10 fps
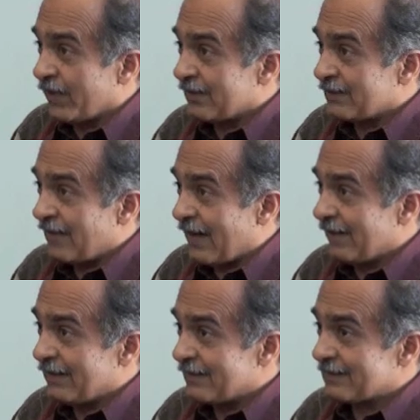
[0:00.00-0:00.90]

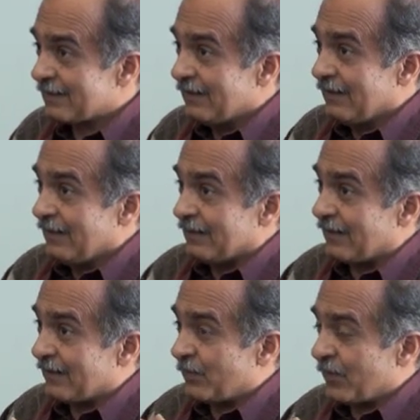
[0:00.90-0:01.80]
understand is
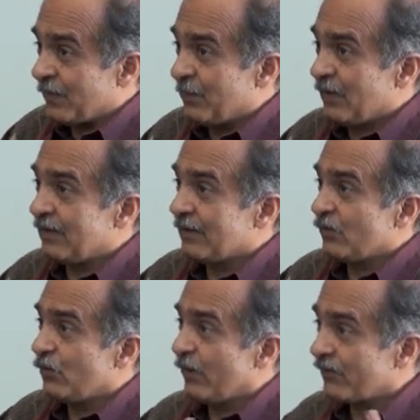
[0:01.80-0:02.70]
that people
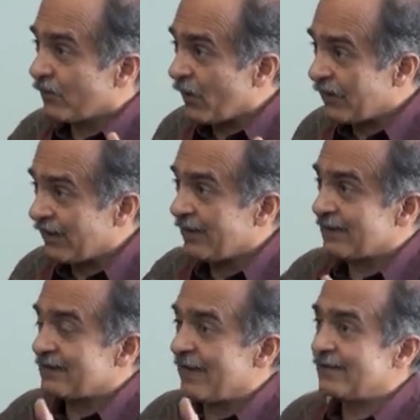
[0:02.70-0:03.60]
who have got
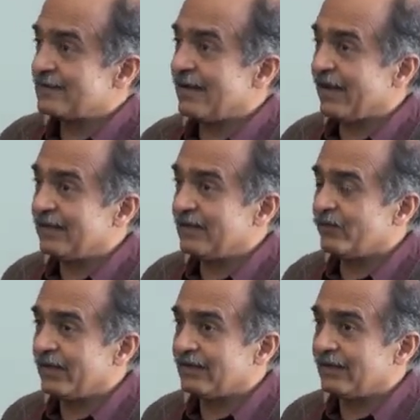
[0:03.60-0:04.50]
energized and
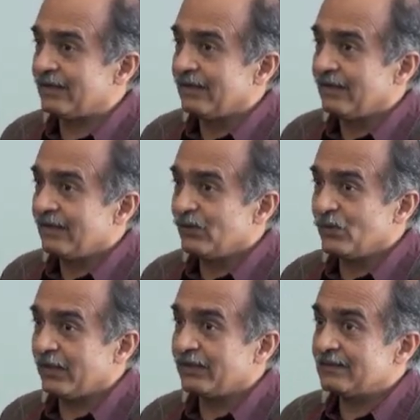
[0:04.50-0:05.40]
activated
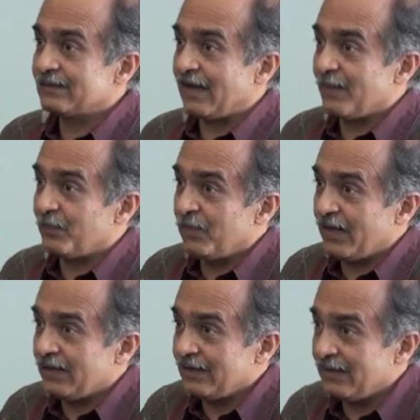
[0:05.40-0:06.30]
during this
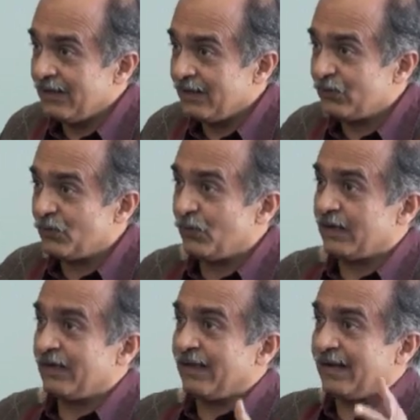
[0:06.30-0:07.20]
campaign need
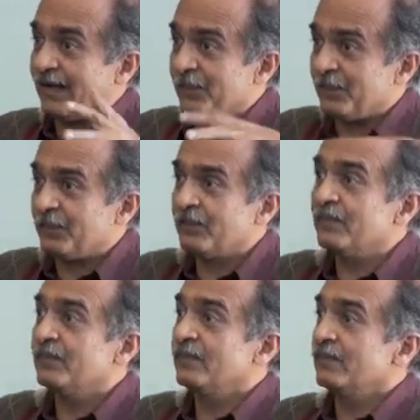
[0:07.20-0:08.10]
to take up
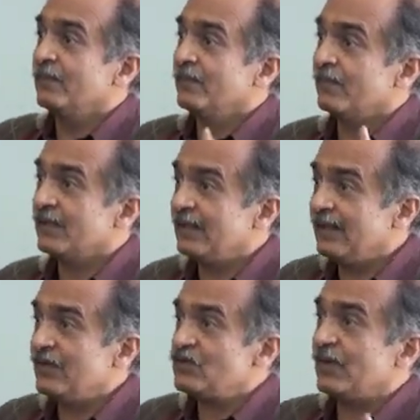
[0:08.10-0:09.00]
the
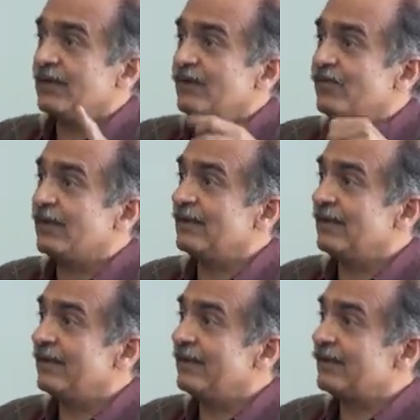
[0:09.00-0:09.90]
initiative and the
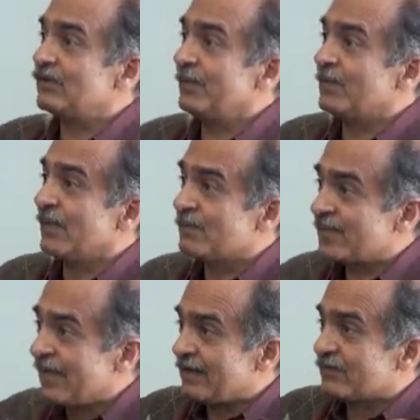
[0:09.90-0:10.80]
leadership
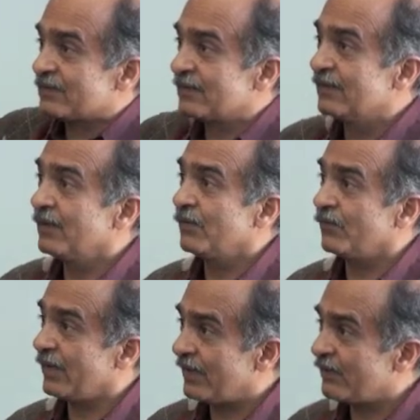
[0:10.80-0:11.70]
themselves,
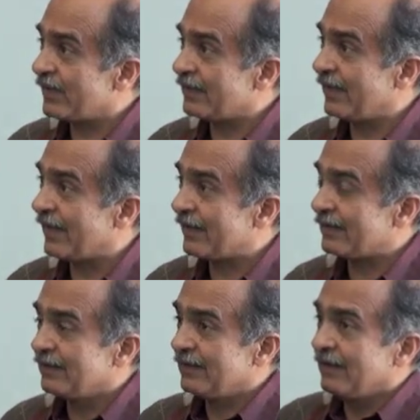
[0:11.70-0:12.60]
wherever they are,